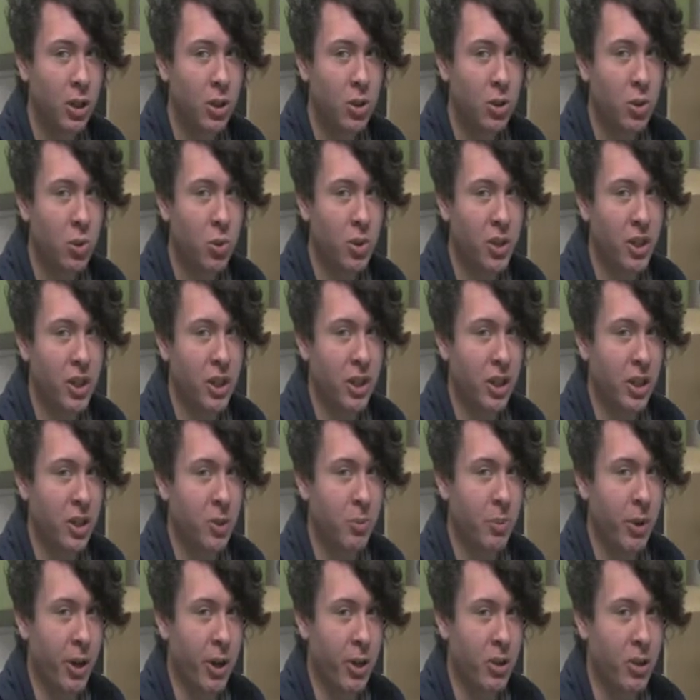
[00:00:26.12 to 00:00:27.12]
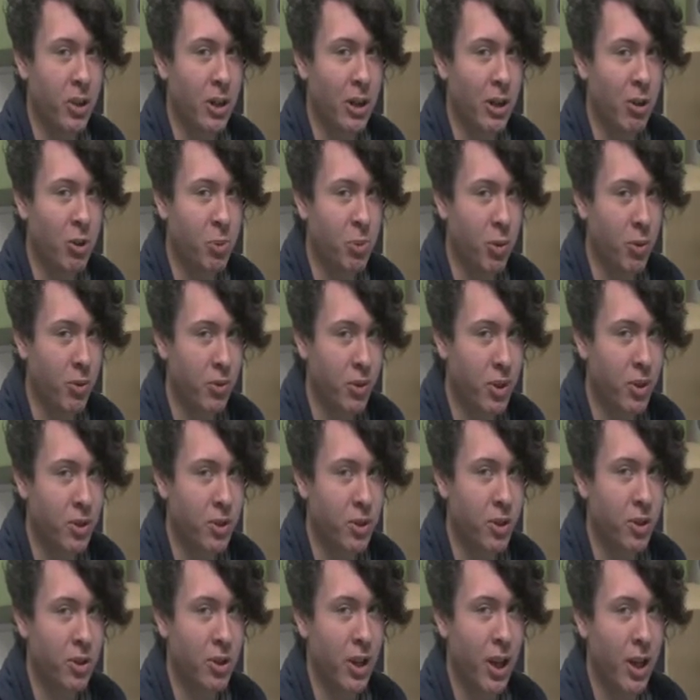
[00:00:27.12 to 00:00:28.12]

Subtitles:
Talking at this pace allows both listeners